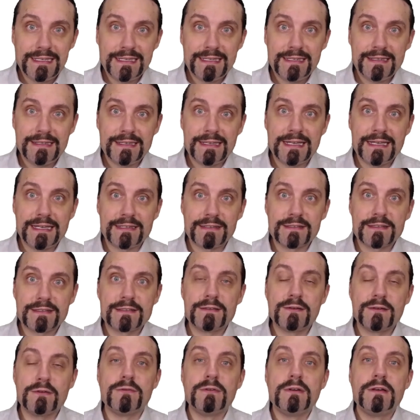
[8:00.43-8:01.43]
indicators.
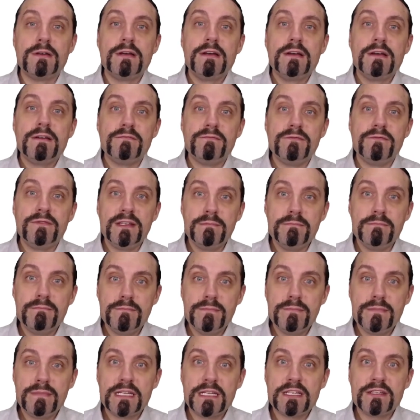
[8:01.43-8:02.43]
So we,
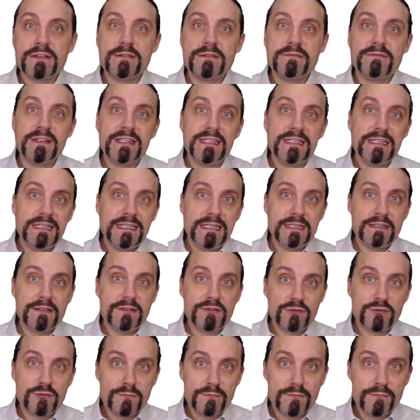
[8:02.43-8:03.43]
we
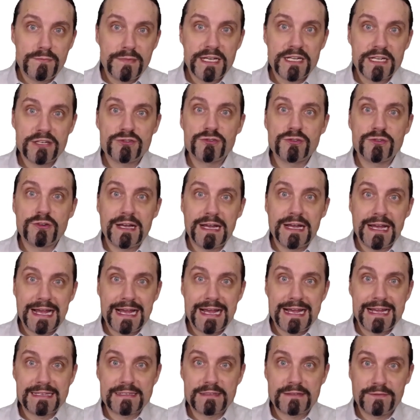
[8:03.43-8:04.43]
need to measure
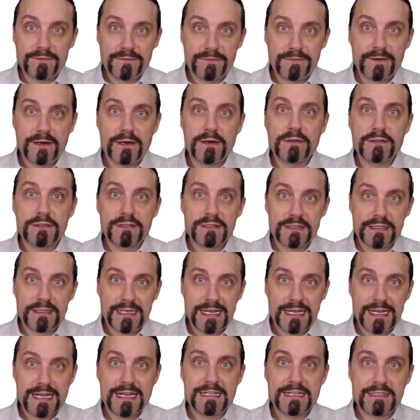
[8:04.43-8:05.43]
as fast
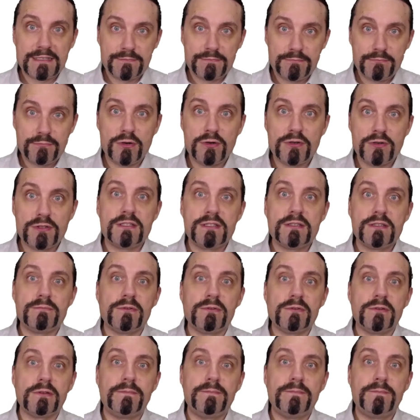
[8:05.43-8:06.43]
as
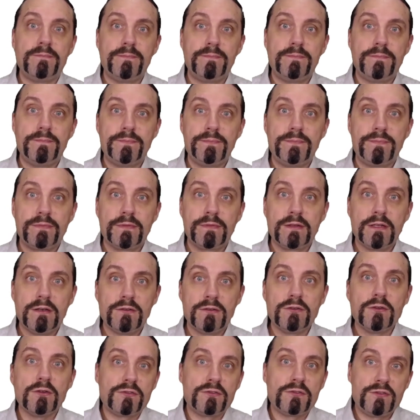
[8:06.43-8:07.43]
possible,
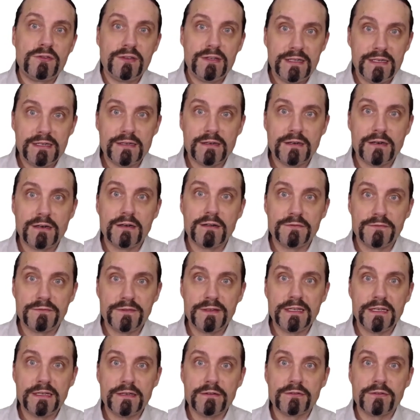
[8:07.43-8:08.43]
not in a half
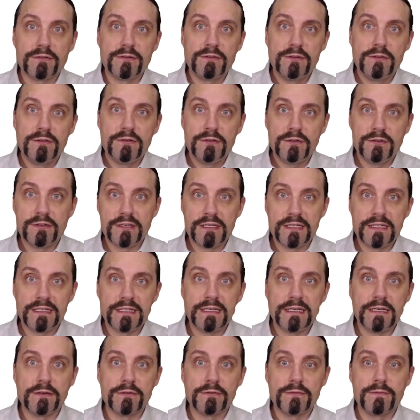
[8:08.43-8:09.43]
year or in a
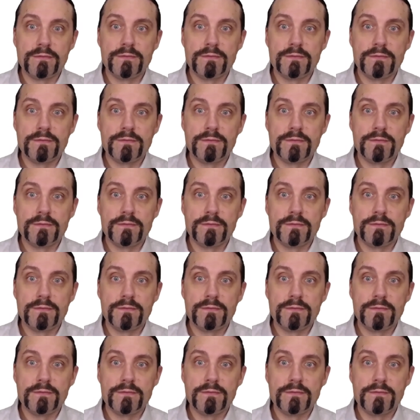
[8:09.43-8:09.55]
year.